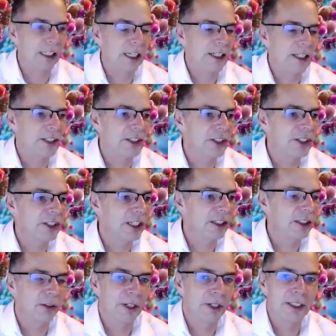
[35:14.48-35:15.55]
glasses, she said,
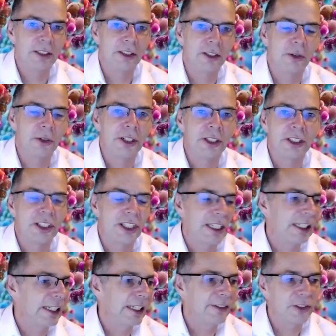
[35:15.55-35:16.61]
"Oh, I didn't know you could see
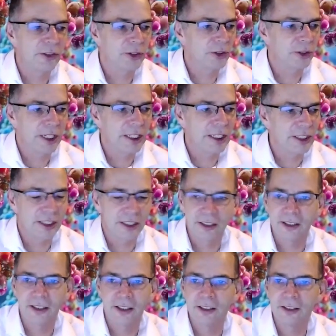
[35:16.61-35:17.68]
leaves in trees."
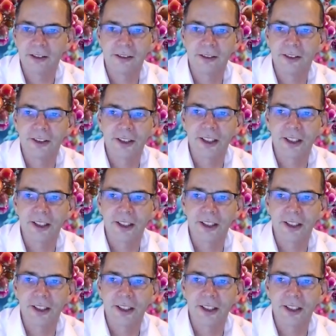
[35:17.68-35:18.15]
You know,